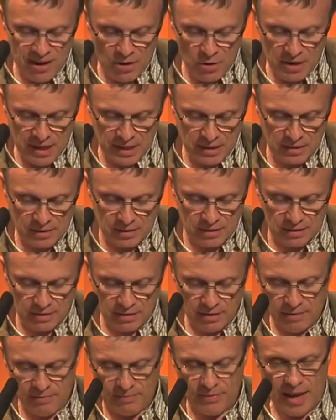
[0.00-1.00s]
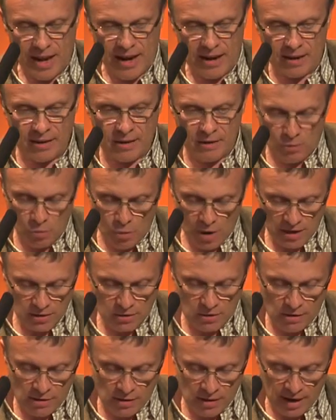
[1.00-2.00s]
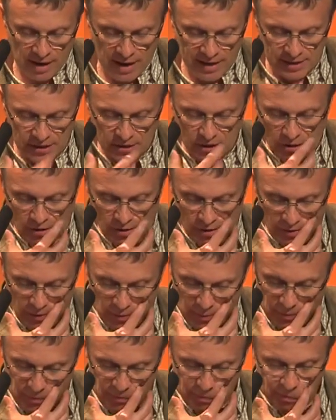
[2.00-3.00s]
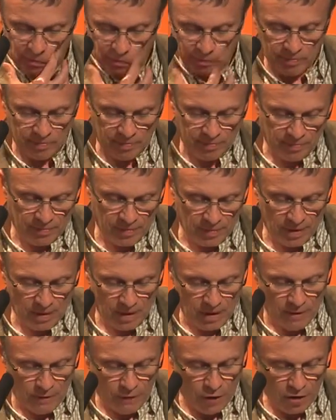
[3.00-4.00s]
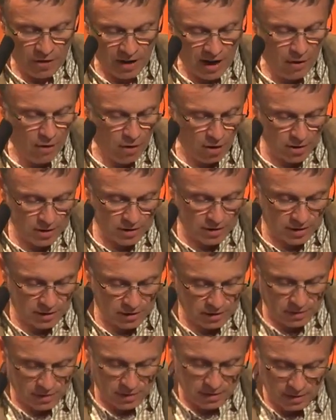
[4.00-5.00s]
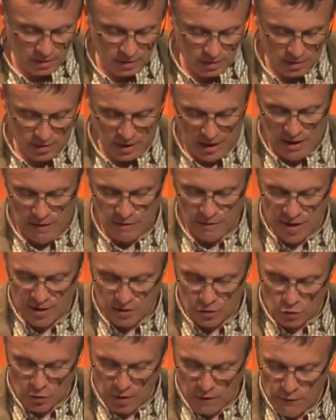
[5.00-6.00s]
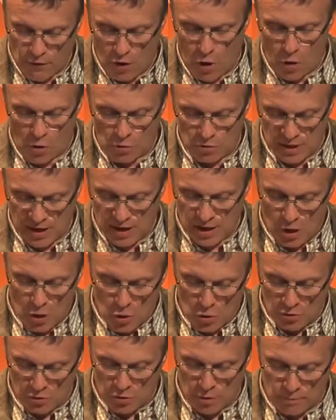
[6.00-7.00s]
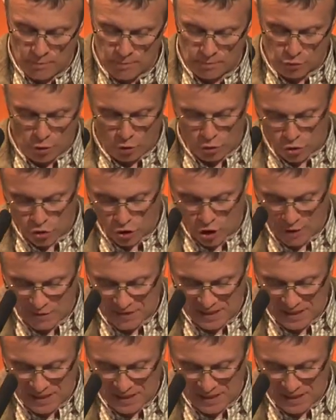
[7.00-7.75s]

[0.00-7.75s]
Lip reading: unit, air, water, and soil. For carrot, inventory flows include the production of